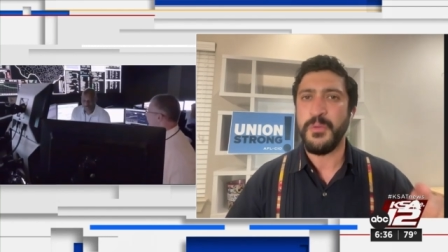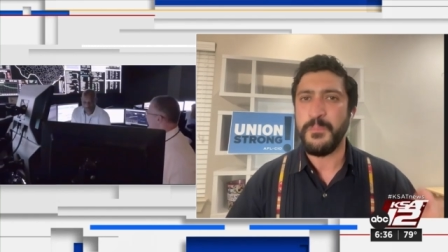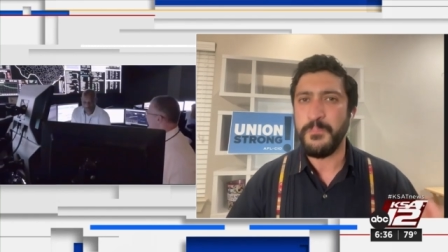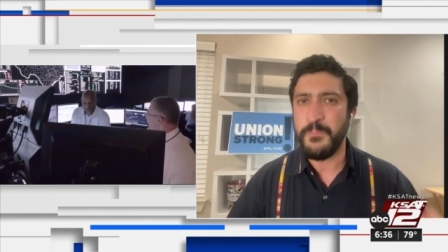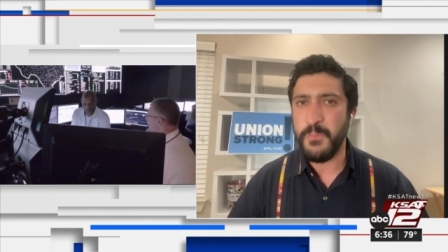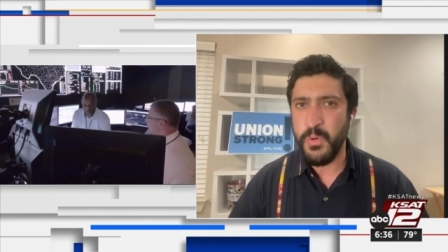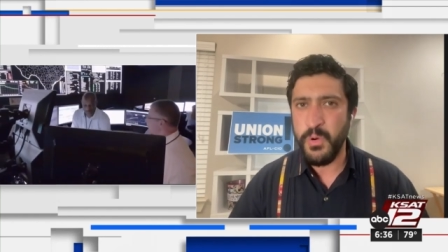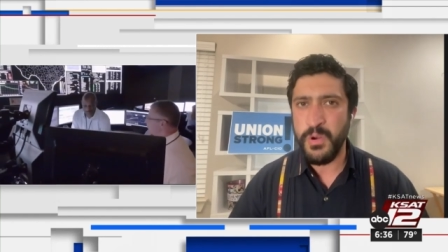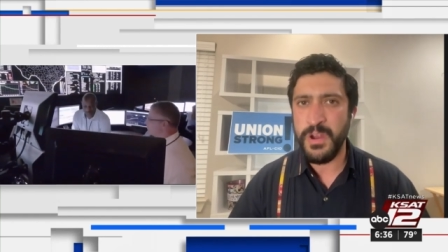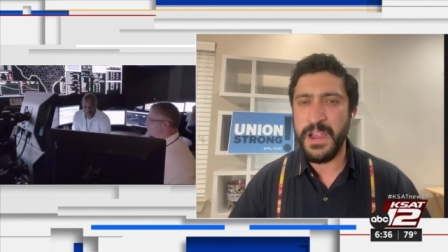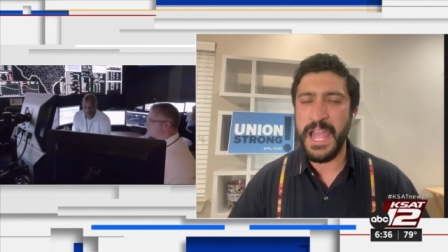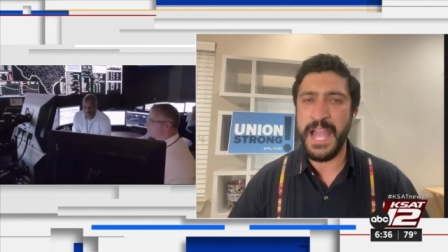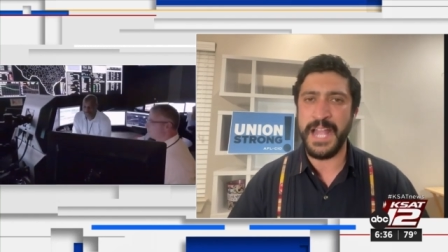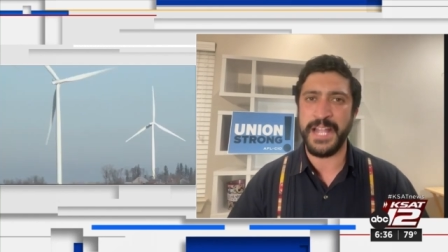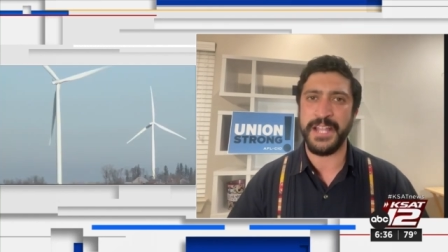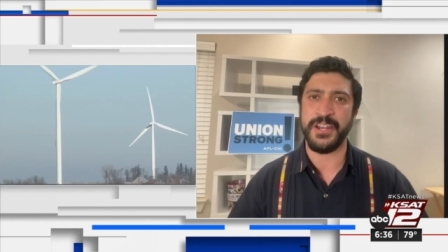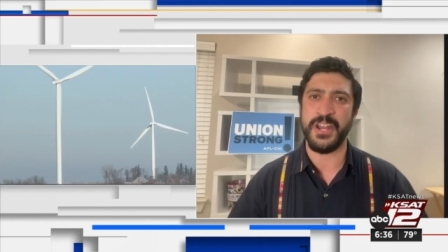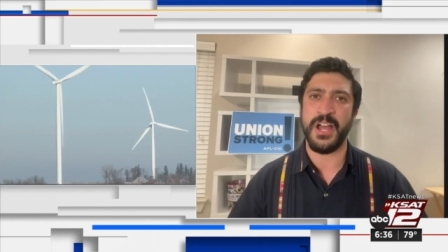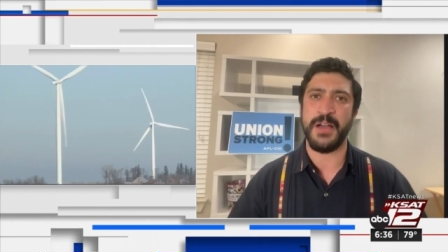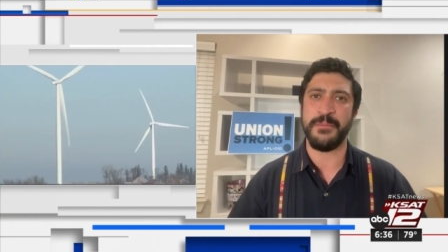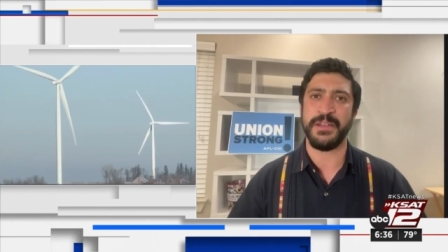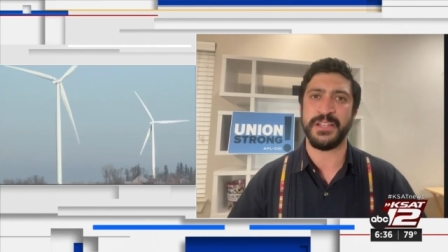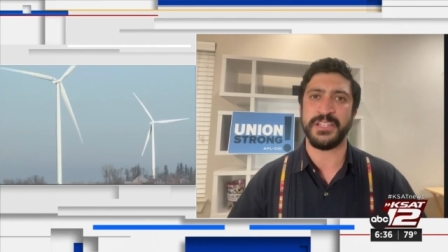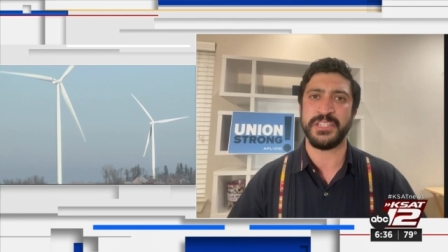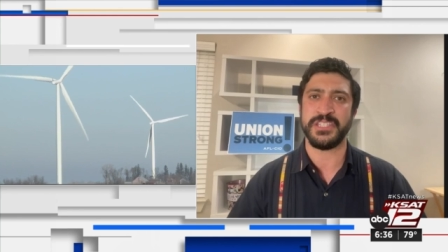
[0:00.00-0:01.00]
more
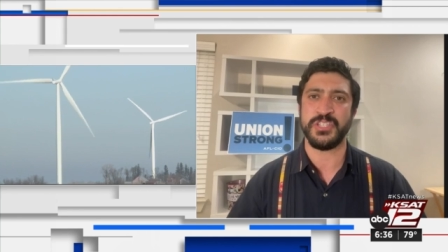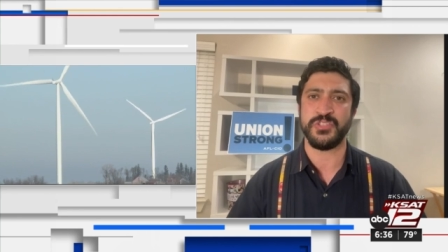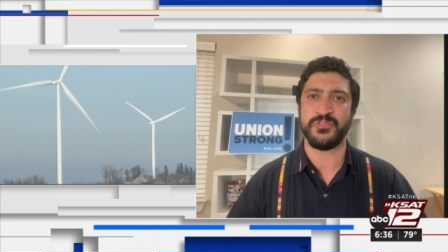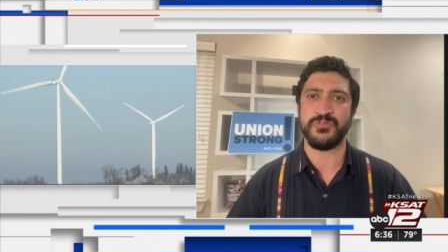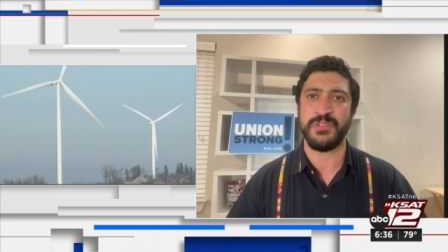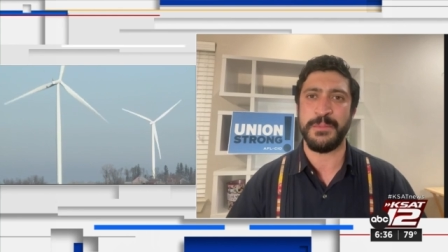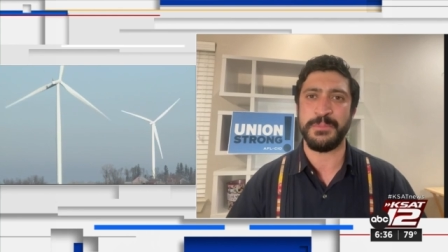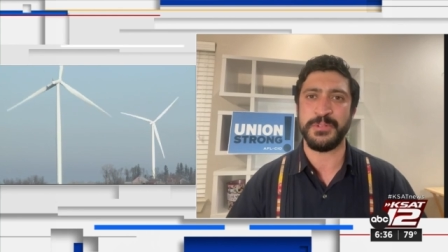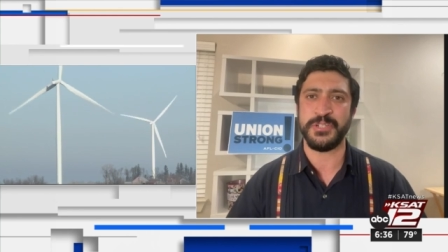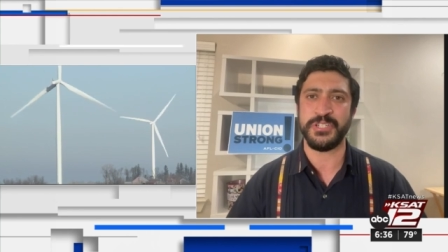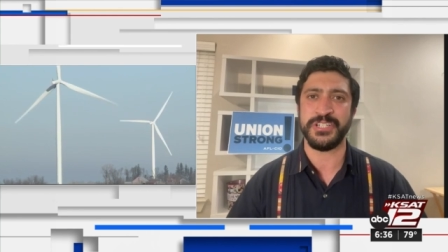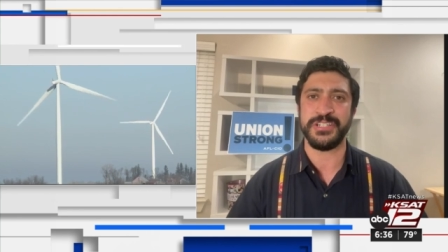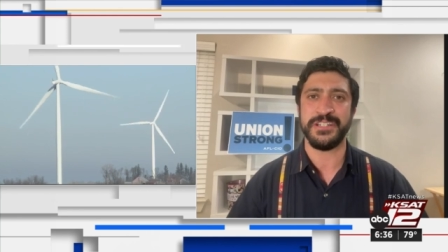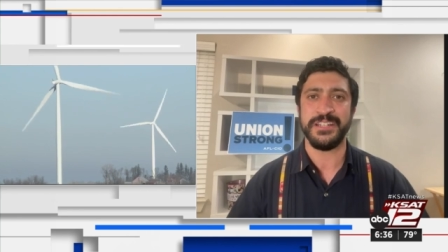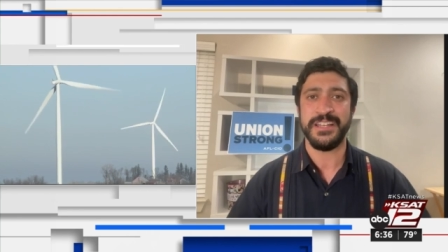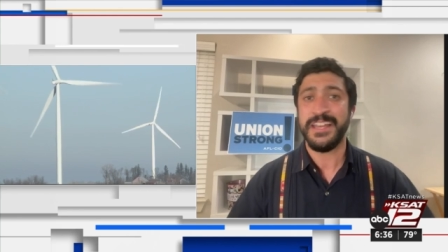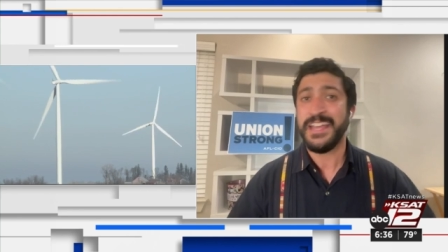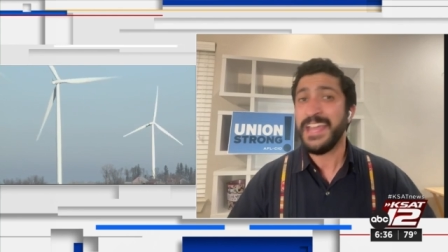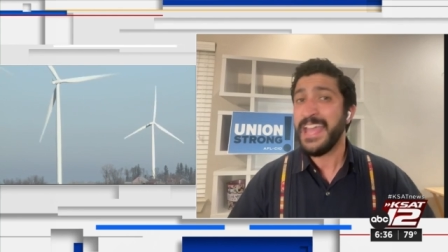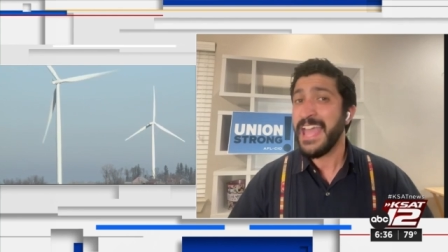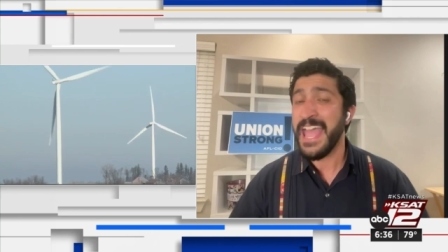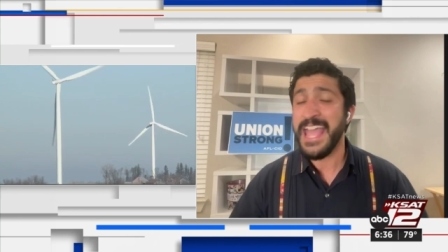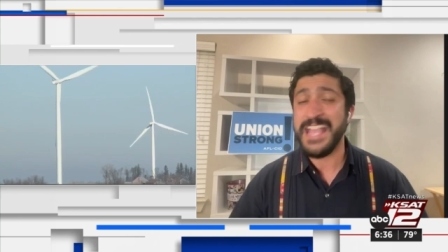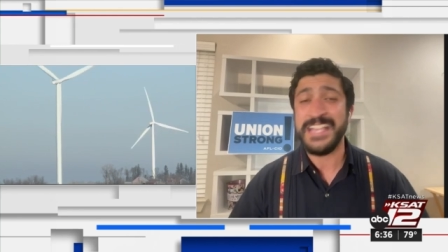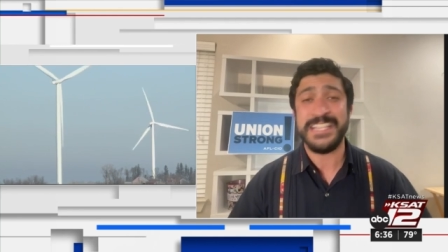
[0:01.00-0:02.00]
economic disruption,
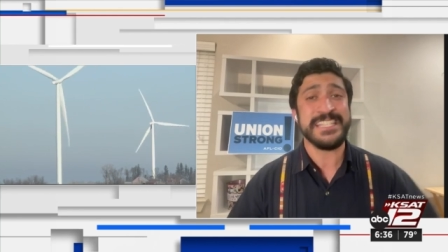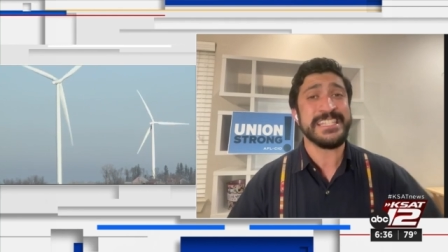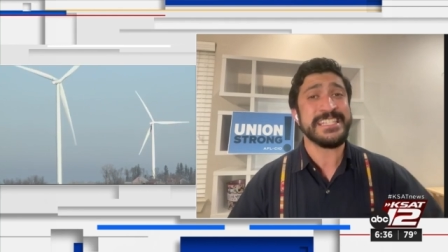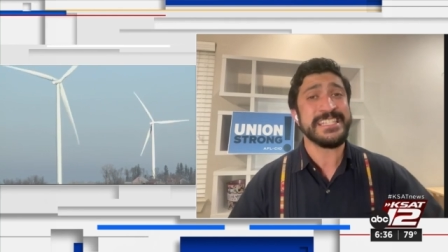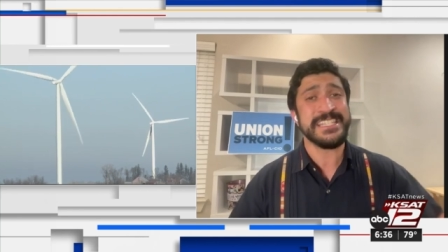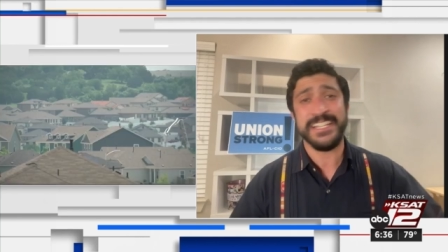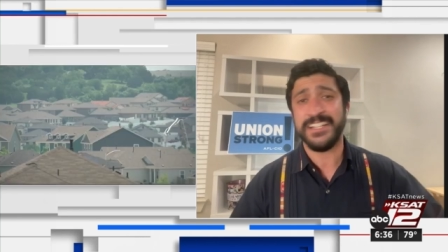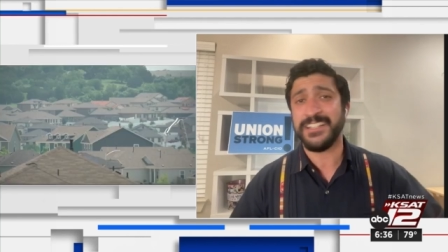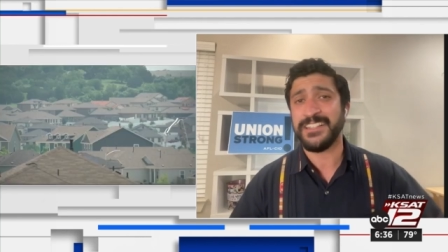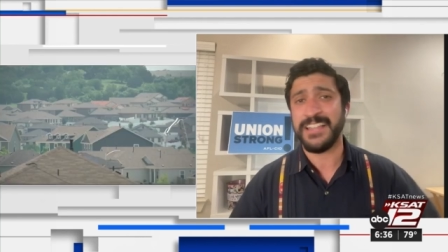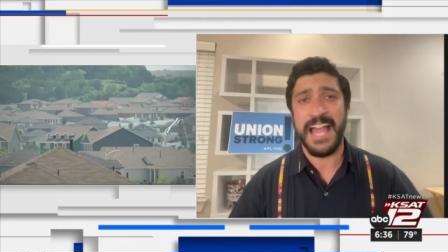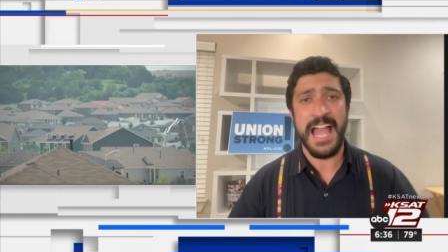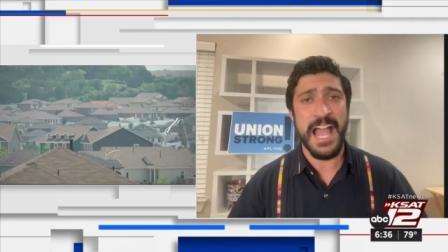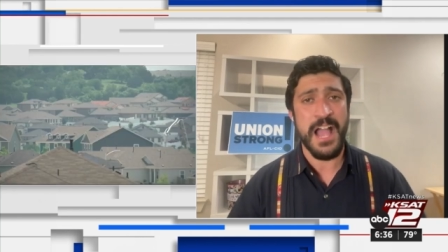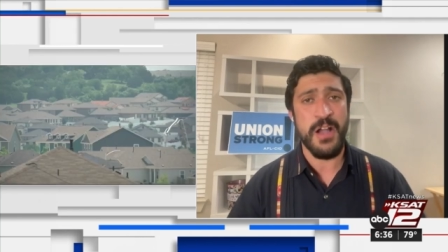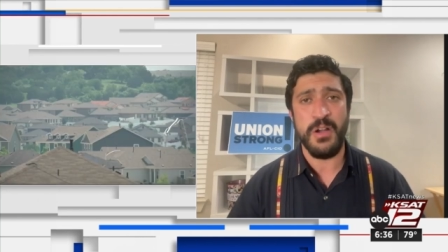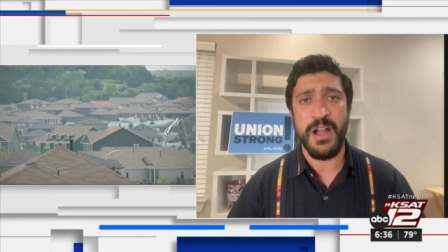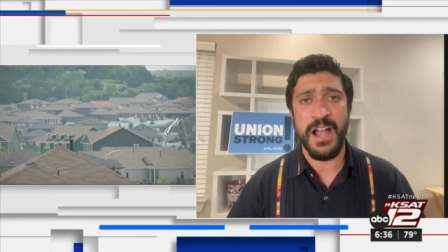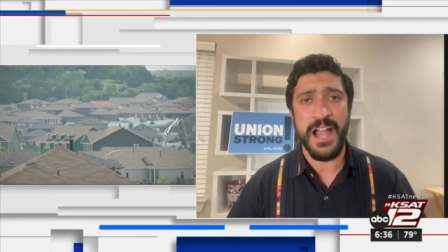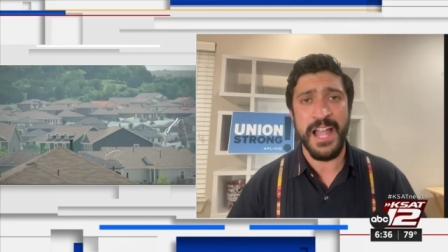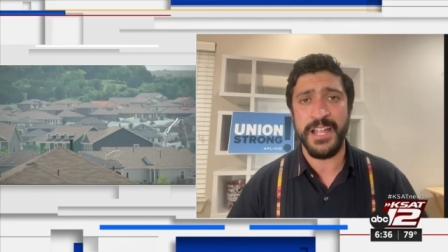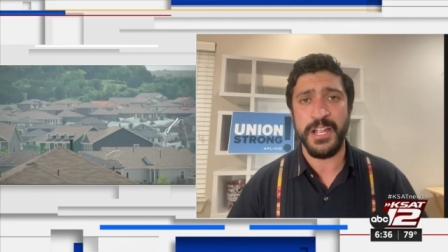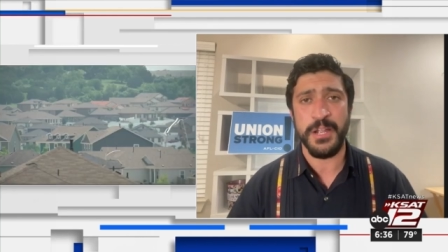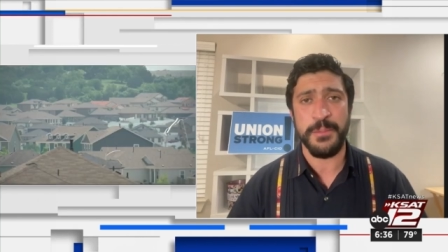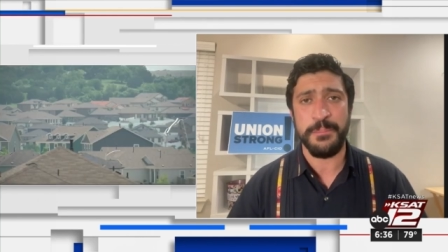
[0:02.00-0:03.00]
and still
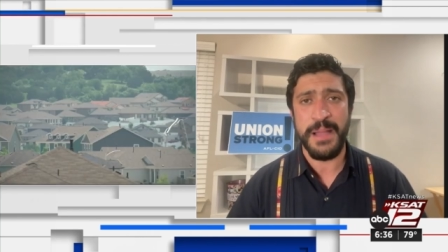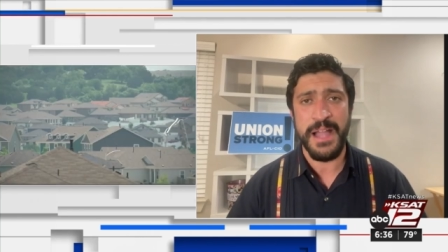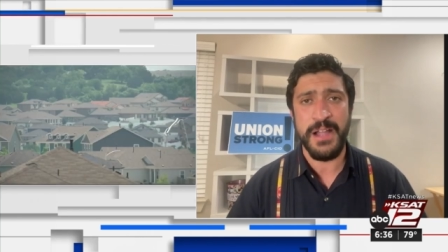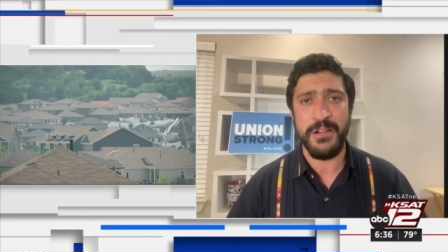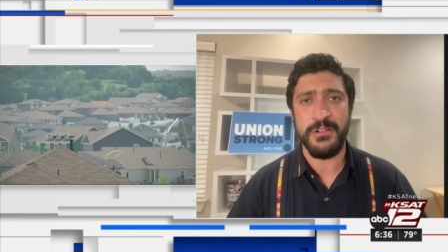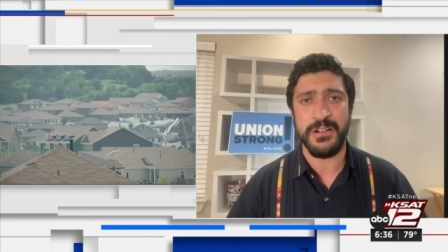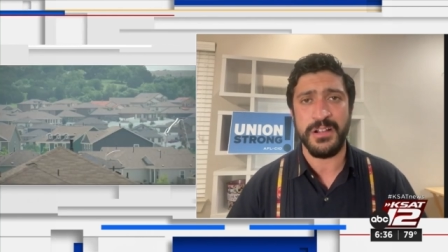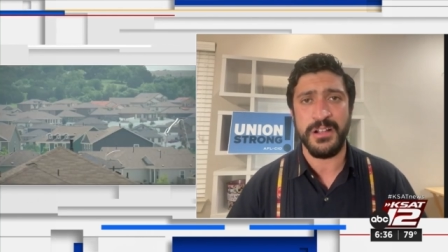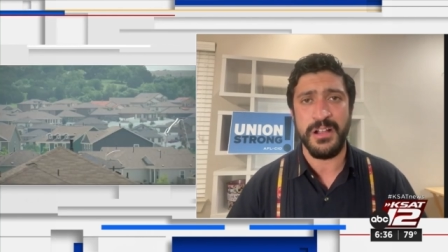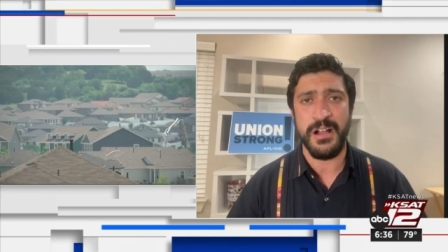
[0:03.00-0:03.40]
higher power